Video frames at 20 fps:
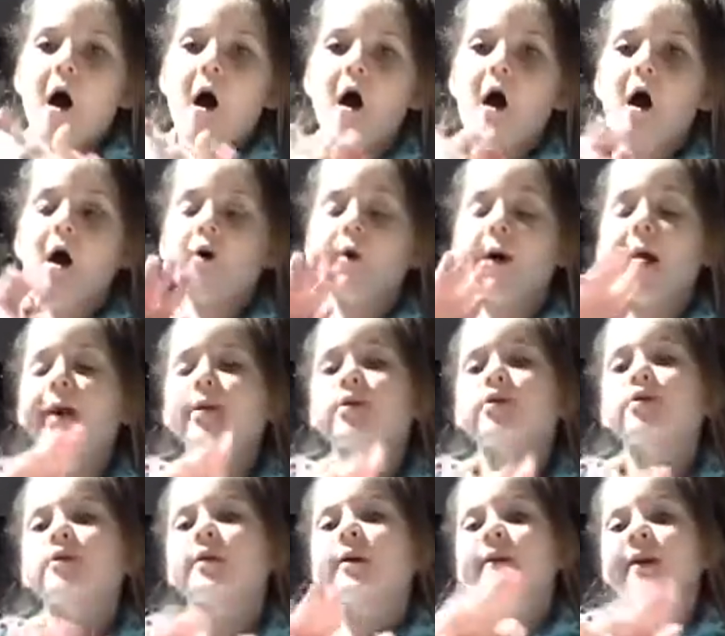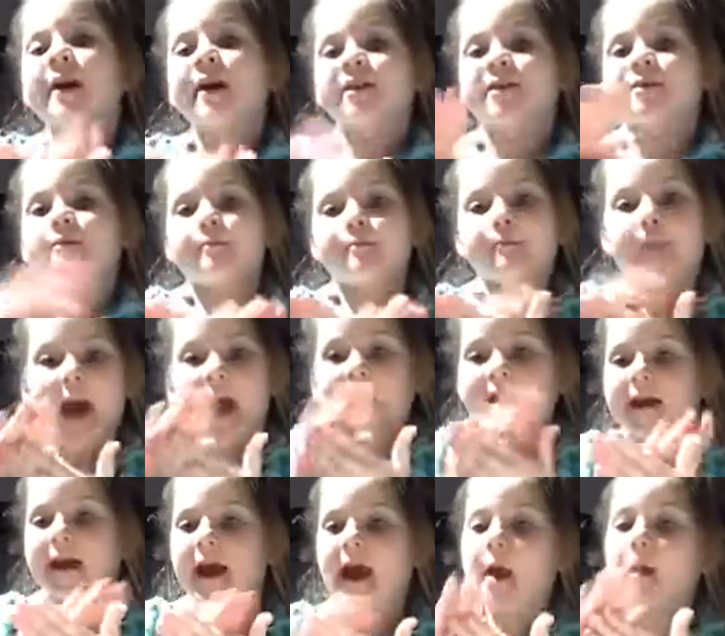Oh, and you can just
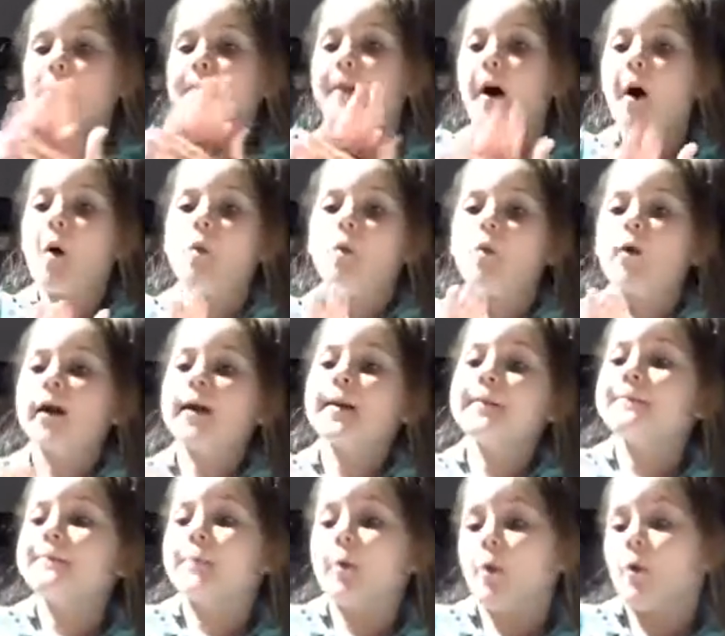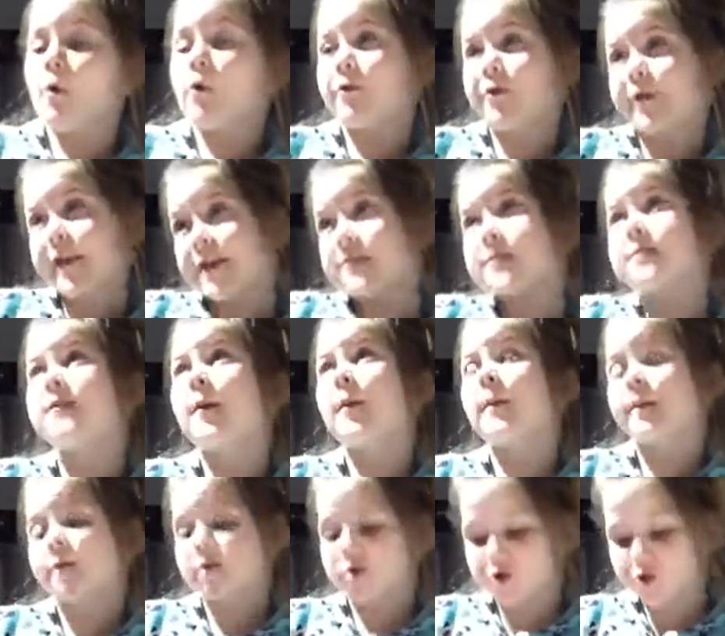make it, but we bought this from
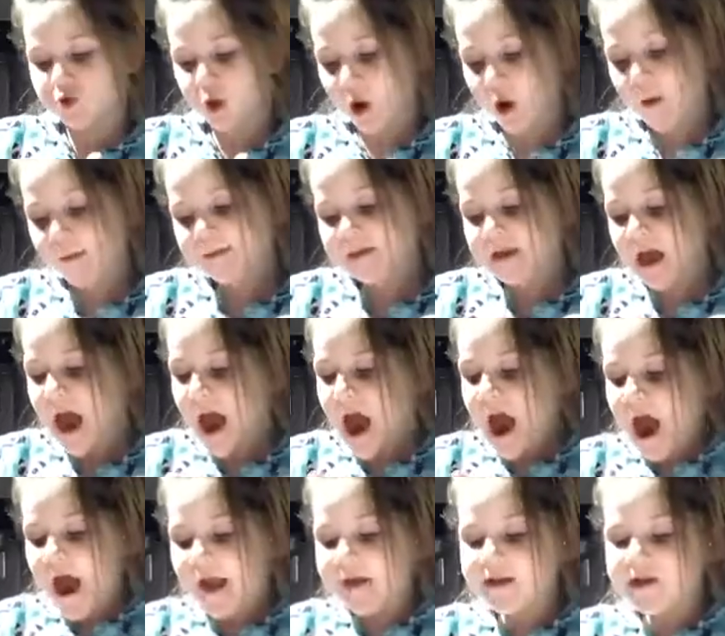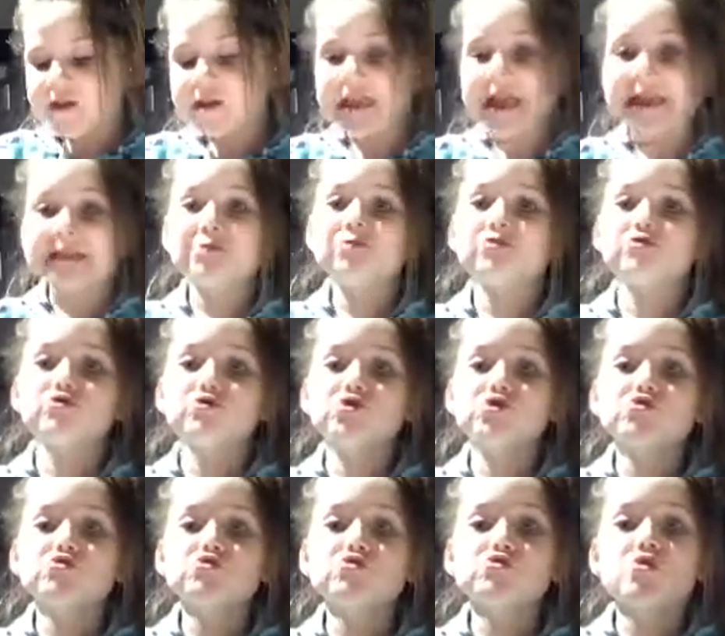the shops, and it said you
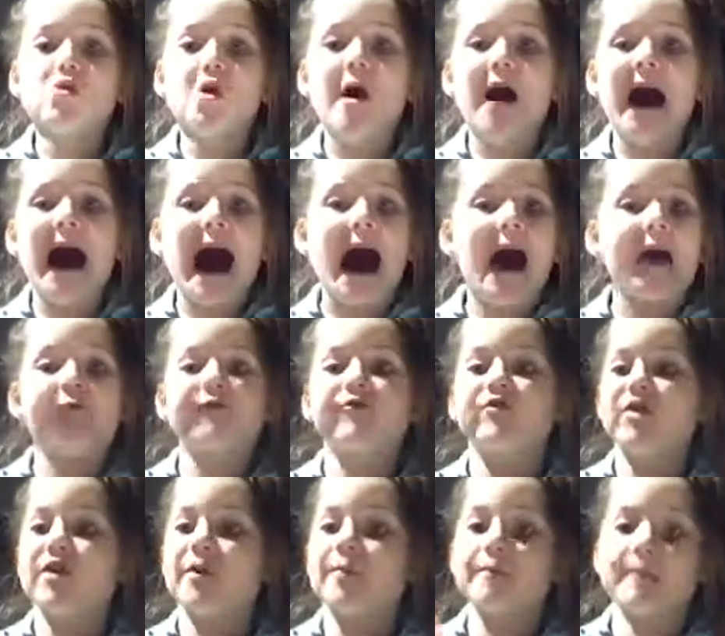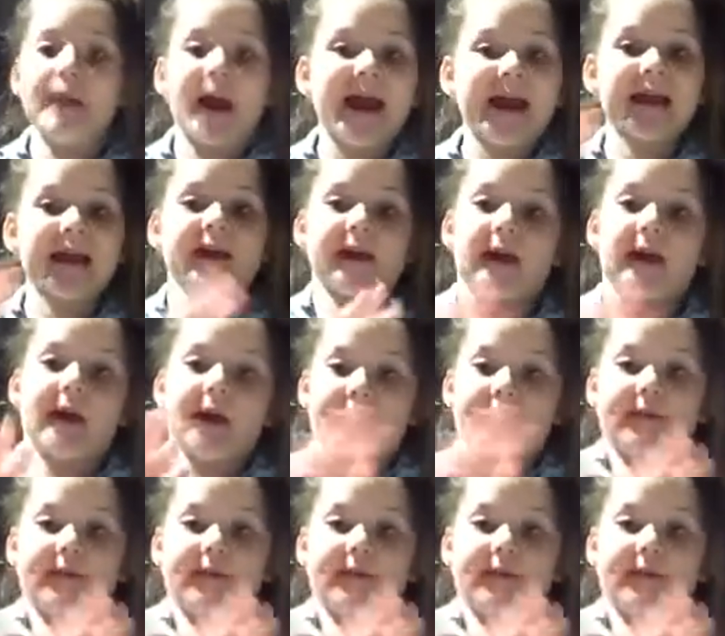do not have to make it.